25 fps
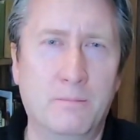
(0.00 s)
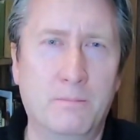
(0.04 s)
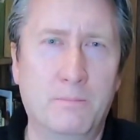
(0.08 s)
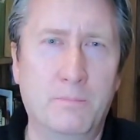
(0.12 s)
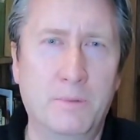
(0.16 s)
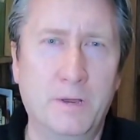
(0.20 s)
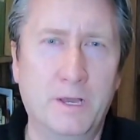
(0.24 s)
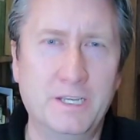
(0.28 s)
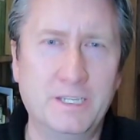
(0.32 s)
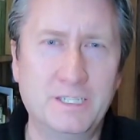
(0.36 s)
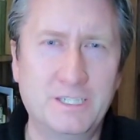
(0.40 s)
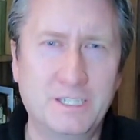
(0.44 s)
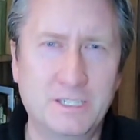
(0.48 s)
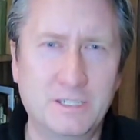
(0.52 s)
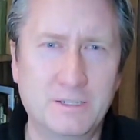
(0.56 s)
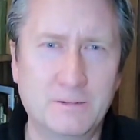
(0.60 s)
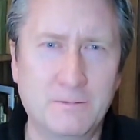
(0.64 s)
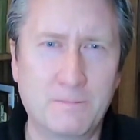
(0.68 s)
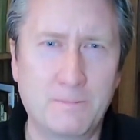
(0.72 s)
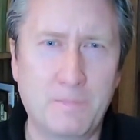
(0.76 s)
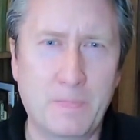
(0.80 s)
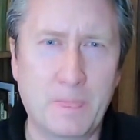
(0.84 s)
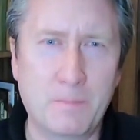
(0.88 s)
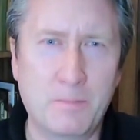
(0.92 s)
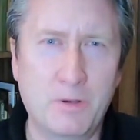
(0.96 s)
But
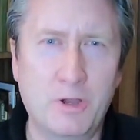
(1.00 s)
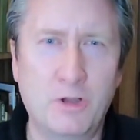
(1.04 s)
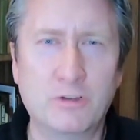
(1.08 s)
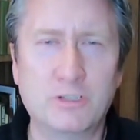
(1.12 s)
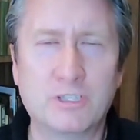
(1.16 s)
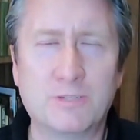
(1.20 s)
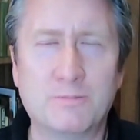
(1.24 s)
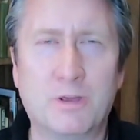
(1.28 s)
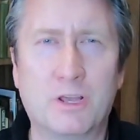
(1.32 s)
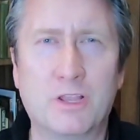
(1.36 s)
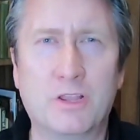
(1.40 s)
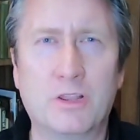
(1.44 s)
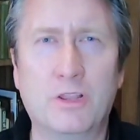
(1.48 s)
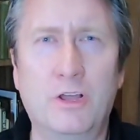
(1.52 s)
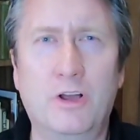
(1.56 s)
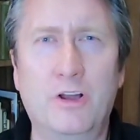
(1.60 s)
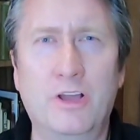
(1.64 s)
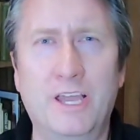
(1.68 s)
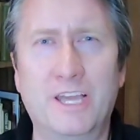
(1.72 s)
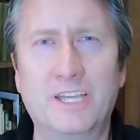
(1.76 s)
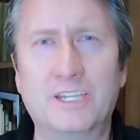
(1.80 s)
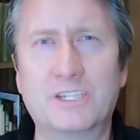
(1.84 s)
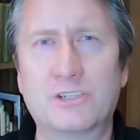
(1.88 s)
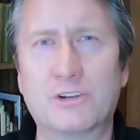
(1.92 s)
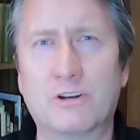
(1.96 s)
Poe's mother-in-law
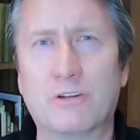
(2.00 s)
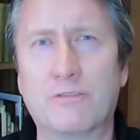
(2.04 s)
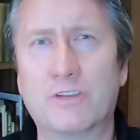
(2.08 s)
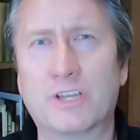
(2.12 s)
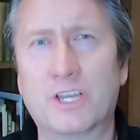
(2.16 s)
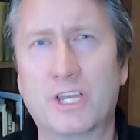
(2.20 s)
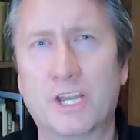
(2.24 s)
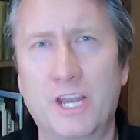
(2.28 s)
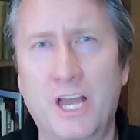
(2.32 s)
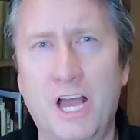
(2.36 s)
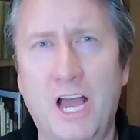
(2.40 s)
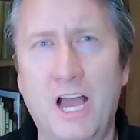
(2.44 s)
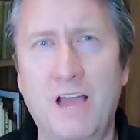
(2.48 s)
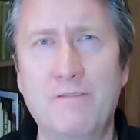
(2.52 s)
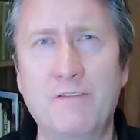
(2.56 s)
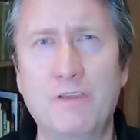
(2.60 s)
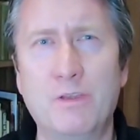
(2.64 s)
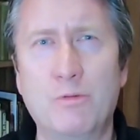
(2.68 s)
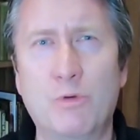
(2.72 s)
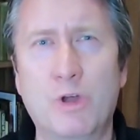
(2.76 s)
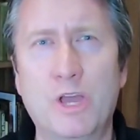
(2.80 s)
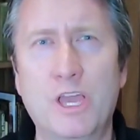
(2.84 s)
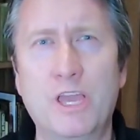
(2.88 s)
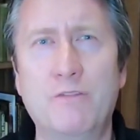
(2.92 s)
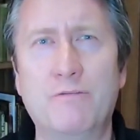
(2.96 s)
had sort of a conniving
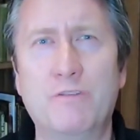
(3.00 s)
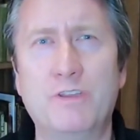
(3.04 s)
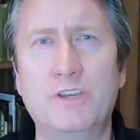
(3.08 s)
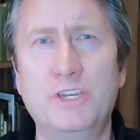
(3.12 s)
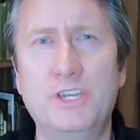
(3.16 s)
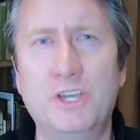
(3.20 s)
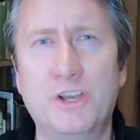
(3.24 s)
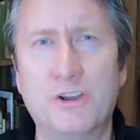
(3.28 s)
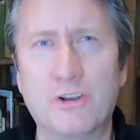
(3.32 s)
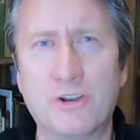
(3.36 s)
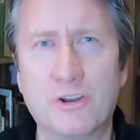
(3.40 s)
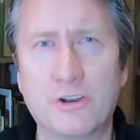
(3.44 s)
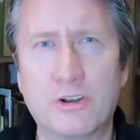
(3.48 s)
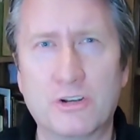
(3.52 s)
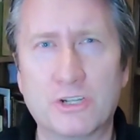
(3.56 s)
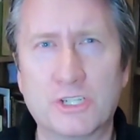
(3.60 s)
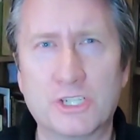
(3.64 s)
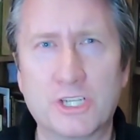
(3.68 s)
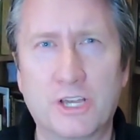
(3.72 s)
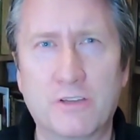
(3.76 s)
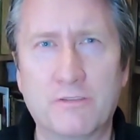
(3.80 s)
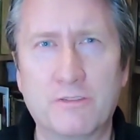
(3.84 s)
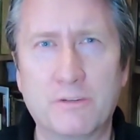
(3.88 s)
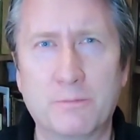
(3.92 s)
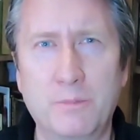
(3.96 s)
way of endearing
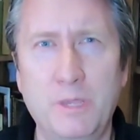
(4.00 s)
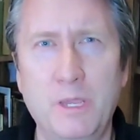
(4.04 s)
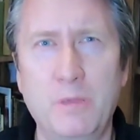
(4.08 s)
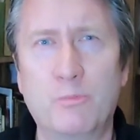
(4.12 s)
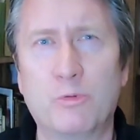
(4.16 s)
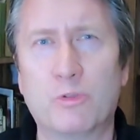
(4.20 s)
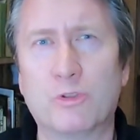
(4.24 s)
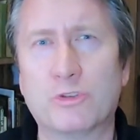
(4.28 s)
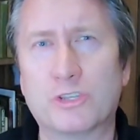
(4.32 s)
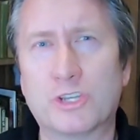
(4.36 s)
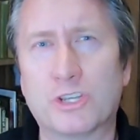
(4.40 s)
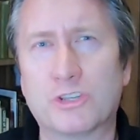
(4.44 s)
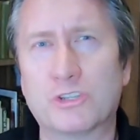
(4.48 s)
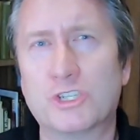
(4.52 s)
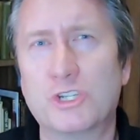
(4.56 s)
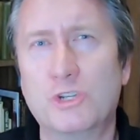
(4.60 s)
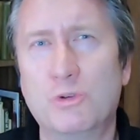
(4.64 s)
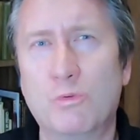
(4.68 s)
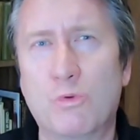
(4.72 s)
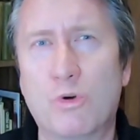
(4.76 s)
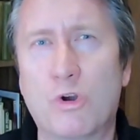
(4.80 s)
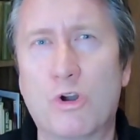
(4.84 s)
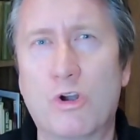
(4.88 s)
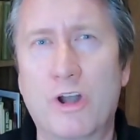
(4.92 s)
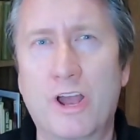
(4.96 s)
herself to people until she
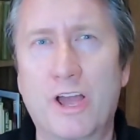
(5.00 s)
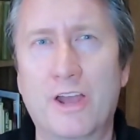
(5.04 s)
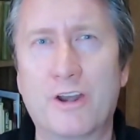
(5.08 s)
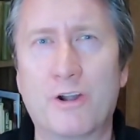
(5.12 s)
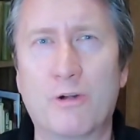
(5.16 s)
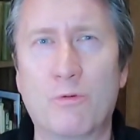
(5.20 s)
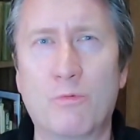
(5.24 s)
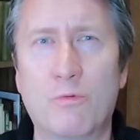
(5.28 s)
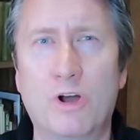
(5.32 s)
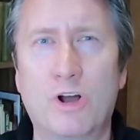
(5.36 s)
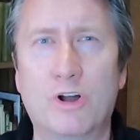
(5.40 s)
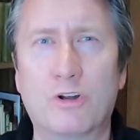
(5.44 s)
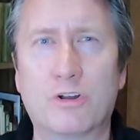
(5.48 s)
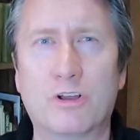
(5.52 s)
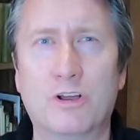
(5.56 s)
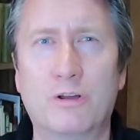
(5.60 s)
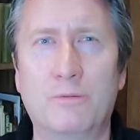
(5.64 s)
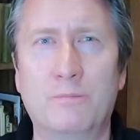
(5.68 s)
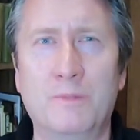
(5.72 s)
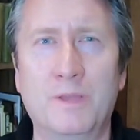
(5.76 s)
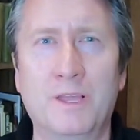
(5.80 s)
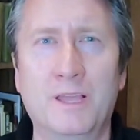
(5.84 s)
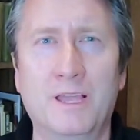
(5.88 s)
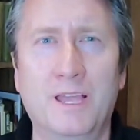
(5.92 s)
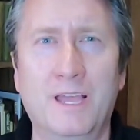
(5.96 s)
wore out her
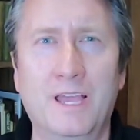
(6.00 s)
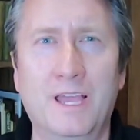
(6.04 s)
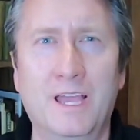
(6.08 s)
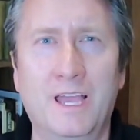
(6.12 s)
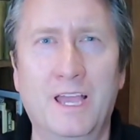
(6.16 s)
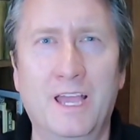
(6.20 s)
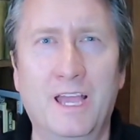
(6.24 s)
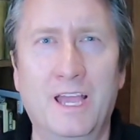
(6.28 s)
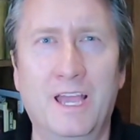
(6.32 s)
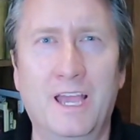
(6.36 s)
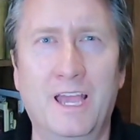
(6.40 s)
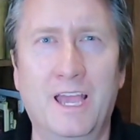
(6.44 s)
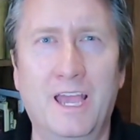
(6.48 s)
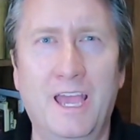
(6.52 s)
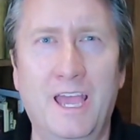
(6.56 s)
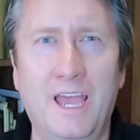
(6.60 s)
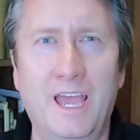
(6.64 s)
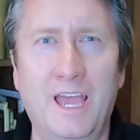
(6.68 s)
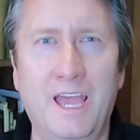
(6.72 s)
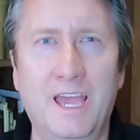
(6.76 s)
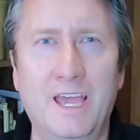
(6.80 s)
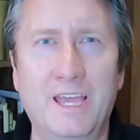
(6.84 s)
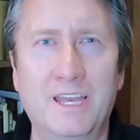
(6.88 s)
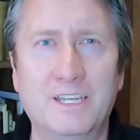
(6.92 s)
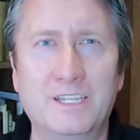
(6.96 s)
welcome.
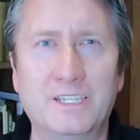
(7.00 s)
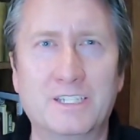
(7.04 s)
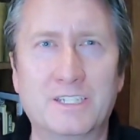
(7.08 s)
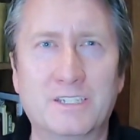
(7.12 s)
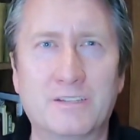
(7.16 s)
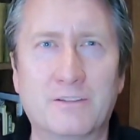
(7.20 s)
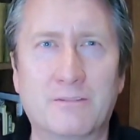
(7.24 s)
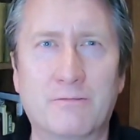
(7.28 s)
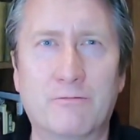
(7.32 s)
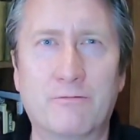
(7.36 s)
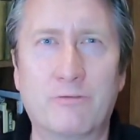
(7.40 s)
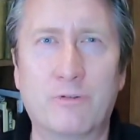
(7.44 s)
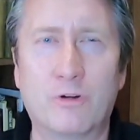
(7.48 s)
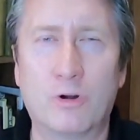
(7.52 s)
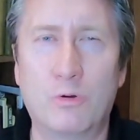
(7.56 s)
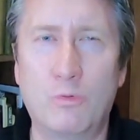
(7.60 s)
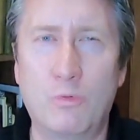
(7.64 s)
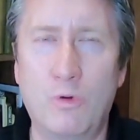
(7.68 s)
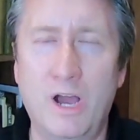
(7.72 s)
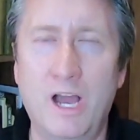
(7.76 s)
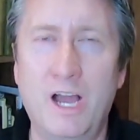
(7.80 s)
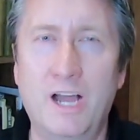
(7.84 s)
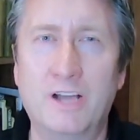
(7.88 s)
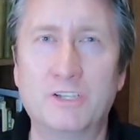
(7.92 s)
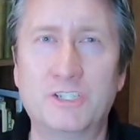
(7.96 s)
And for a
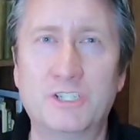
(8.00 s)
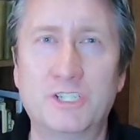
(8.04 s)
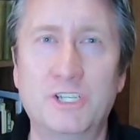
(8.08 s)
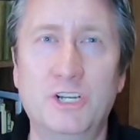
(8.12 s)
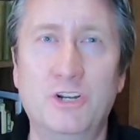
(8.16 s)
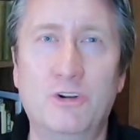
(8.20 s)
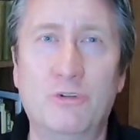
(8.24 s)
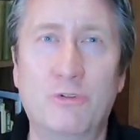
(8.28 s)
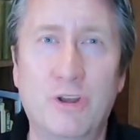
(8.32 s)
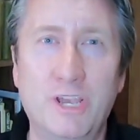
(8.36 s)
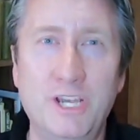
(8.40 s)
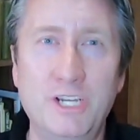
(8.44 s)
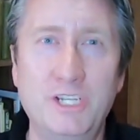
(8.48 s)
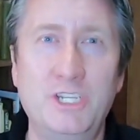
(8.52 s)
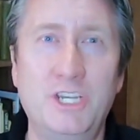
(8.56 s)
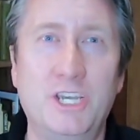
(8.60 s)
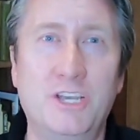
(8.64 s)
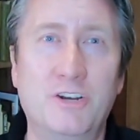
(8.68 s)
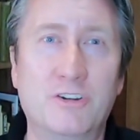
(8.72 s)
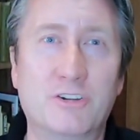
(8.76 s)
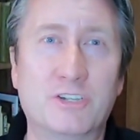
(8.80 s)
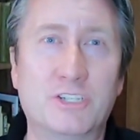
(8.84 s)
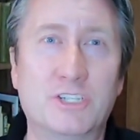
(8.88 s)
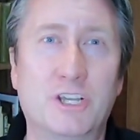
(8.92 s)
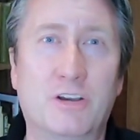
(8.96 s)
while, she
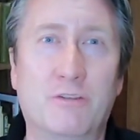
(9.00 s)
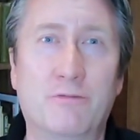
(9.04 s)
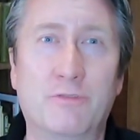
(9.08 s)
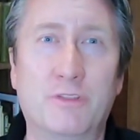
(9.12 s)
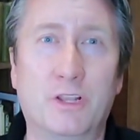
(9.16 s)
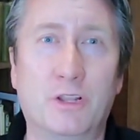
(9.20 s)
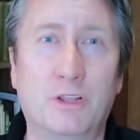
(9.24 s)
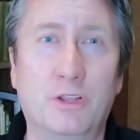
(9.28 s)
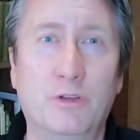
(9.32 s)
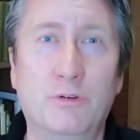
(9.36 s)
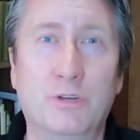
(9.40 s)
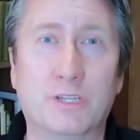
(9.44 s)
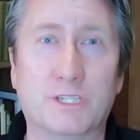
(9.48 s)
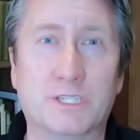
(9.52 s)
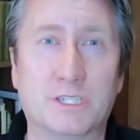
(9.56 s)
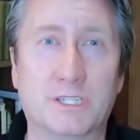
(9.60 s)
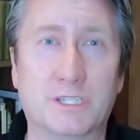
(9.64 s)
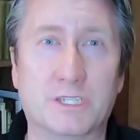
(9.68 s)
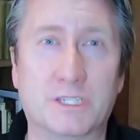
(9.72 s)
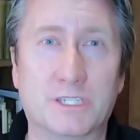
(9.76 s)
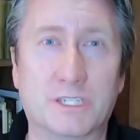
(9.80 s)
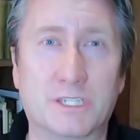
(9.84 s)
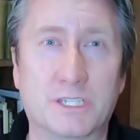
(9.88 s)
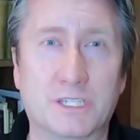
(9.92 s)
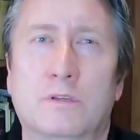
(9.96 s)
ingratiated herself with the
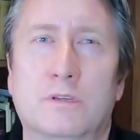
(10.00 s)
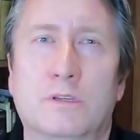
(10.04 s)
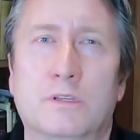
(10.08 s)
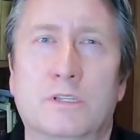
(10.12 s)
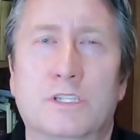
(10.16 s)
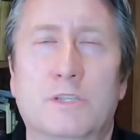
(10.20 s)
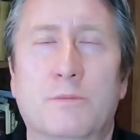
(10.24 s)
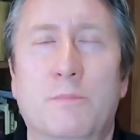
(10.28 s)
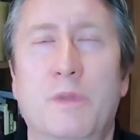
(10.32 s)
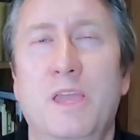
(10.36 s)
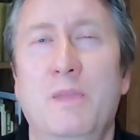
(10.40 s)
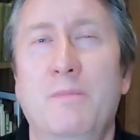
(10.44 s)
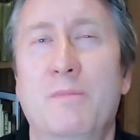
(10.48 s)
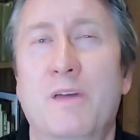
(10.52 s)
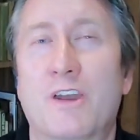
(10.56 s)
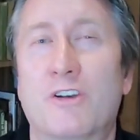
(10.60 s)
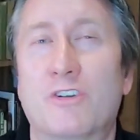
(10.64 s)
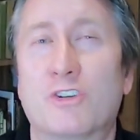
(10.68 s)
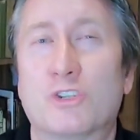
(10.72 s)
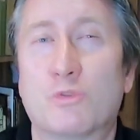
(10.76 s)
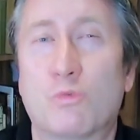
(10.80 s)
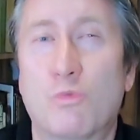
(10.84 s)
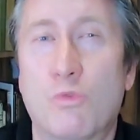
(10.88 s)
Lewises. To make matters